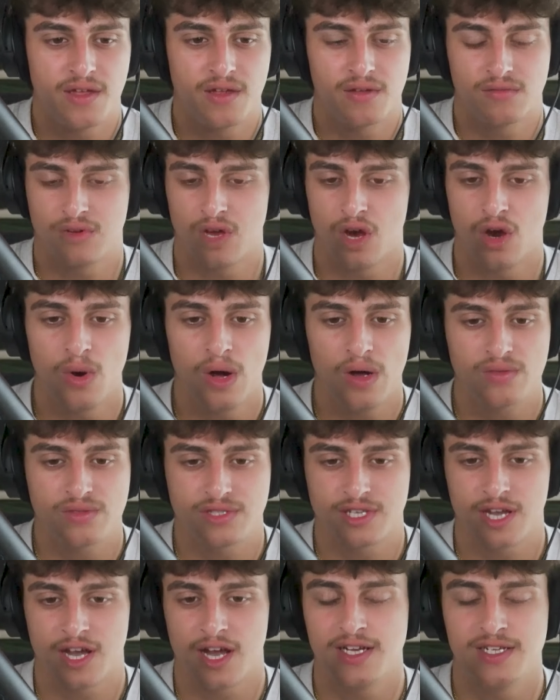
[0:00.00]
go
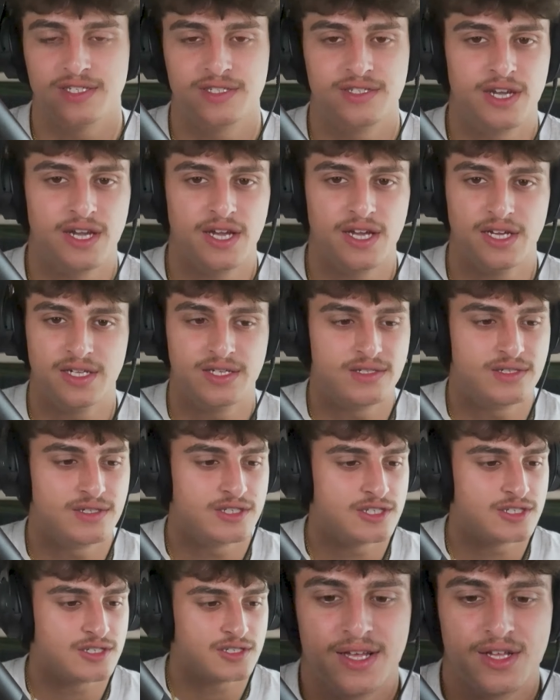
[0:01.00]
outside and
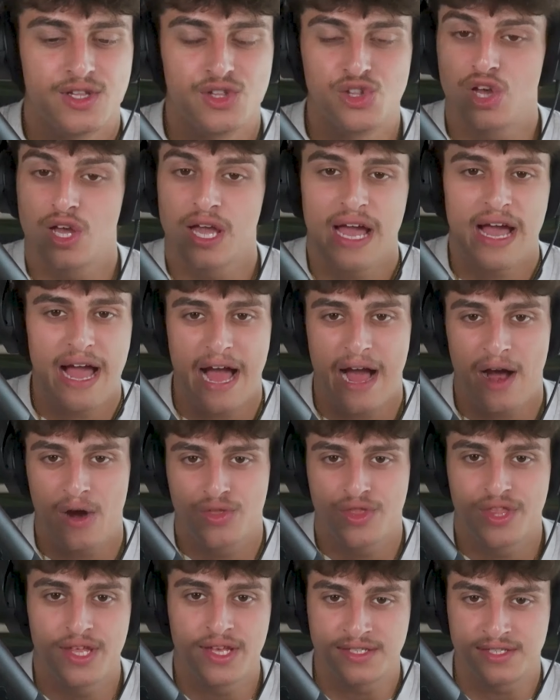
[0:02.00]
just look at
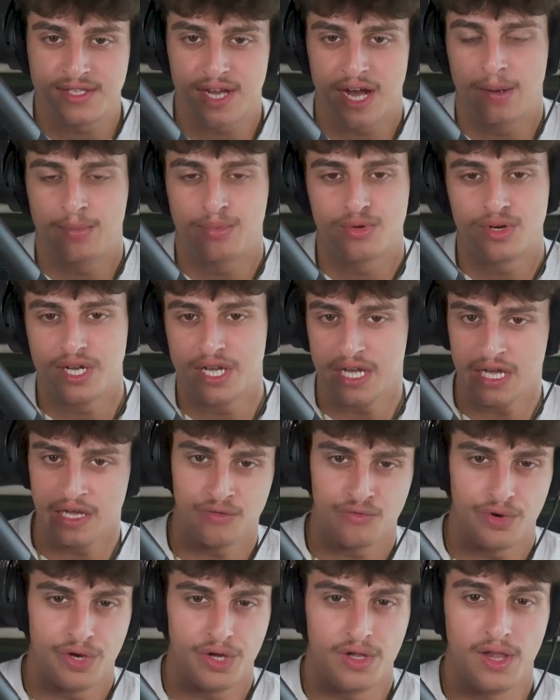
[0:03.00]
how things operate
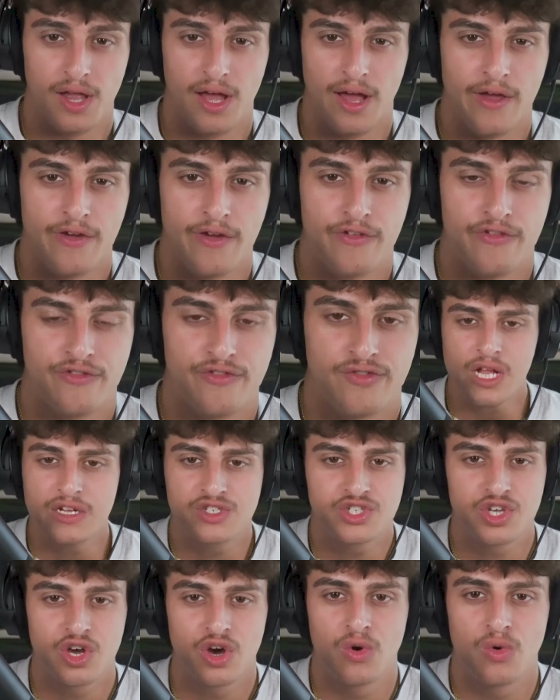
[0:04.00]
in real life.
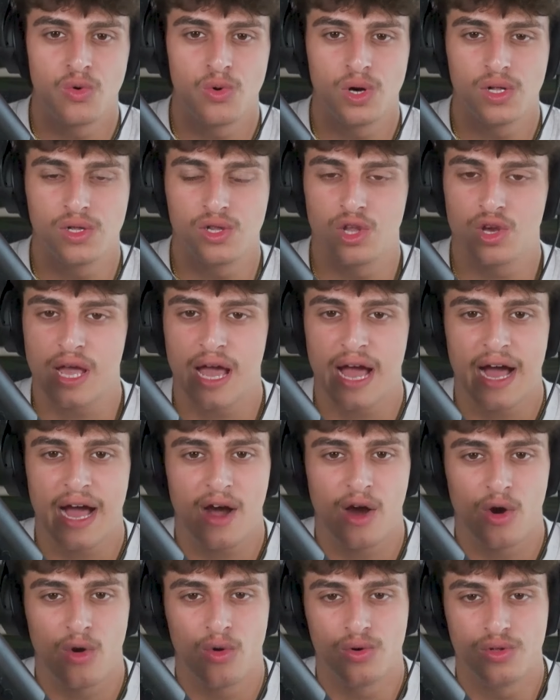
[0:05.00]
So look
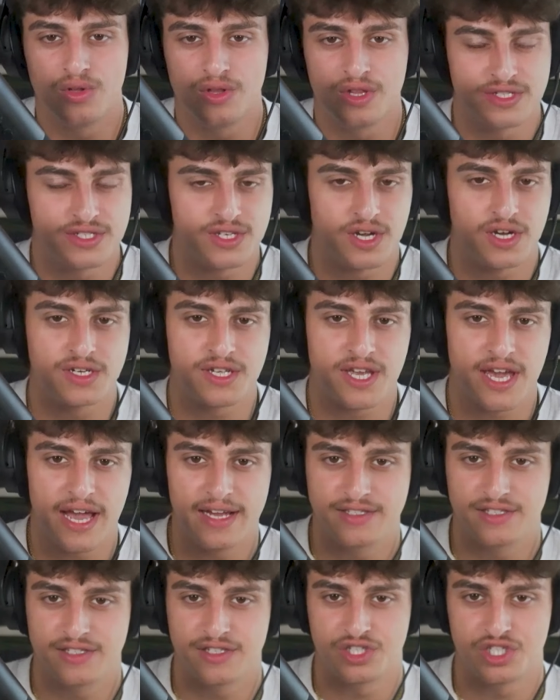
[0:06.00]
how the sun
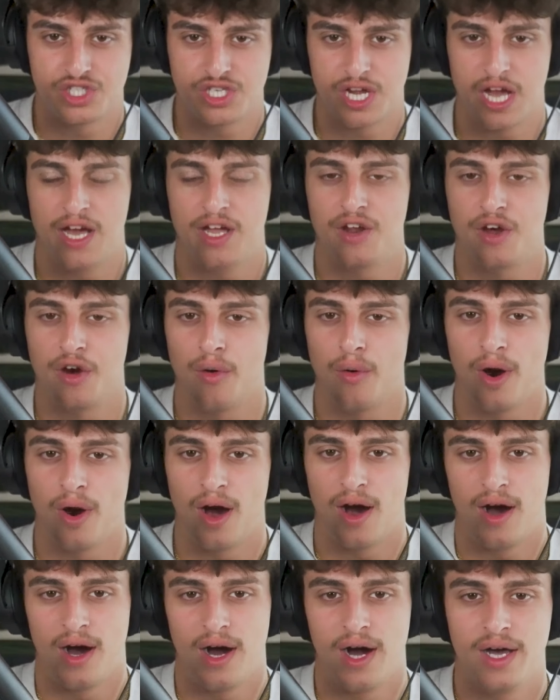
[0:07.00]
casts a shadow
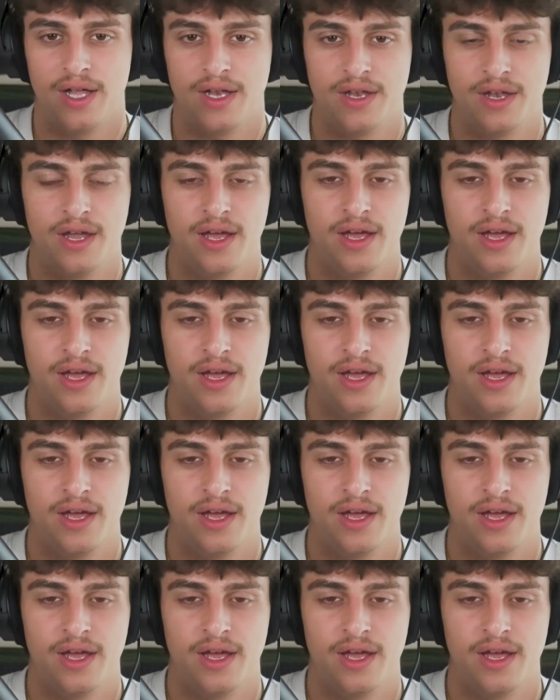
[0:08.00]
on